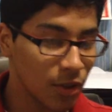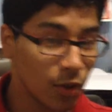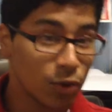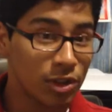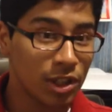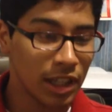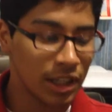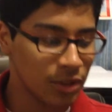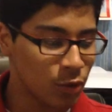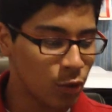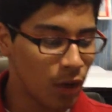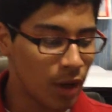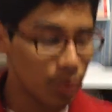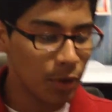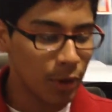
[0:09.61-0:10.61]
Good day
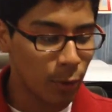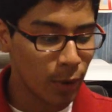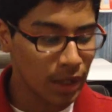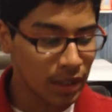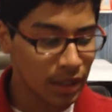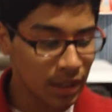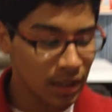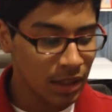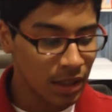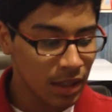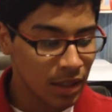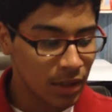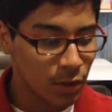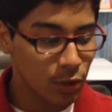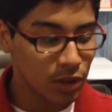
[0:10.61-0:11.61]
to everyone
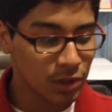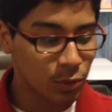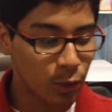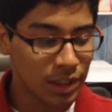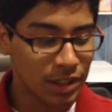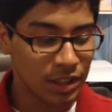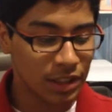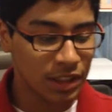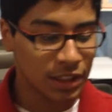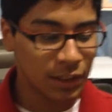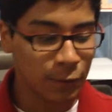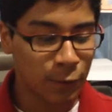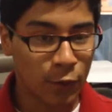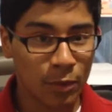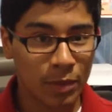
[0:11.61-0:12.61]
who is watching this
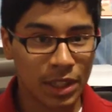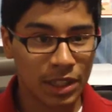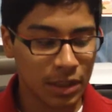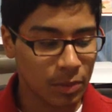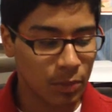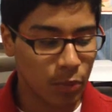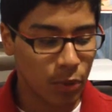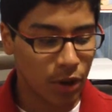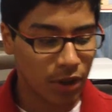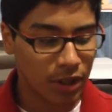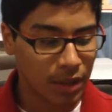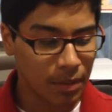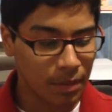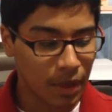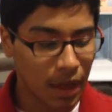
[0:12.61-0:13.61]
informative
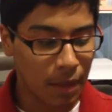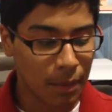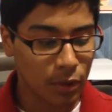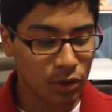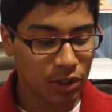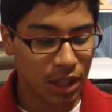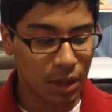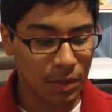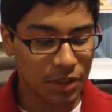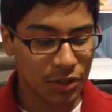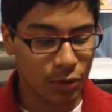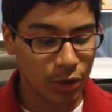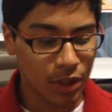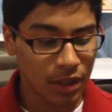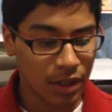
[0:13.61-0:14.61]
program about
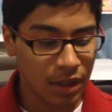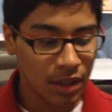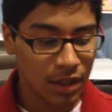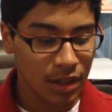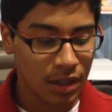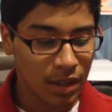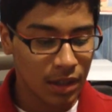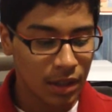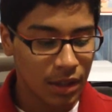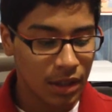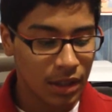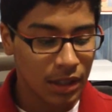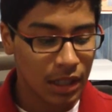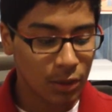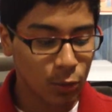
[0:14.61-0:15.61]
chemistry
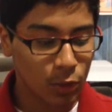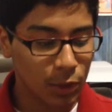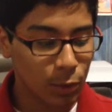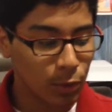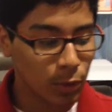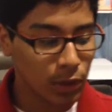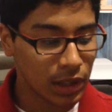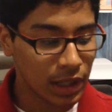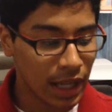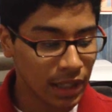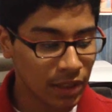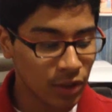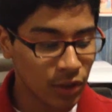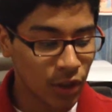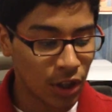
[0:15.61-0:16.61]
that we would like
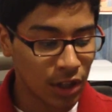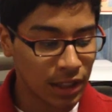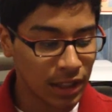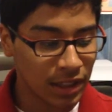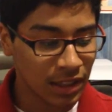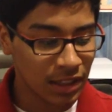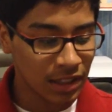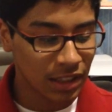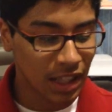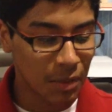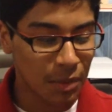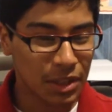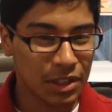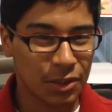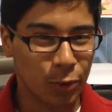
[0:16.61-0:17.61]
to call it
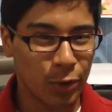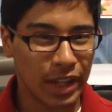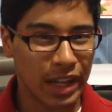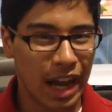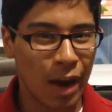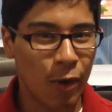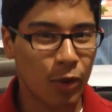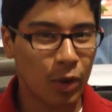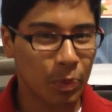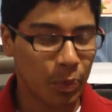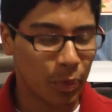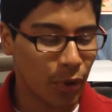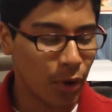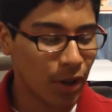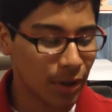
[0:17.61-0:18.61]
Chemistry, Our
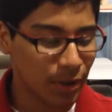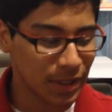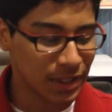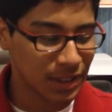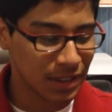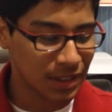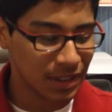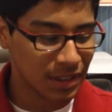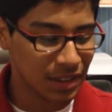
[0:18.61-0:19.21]
Progress.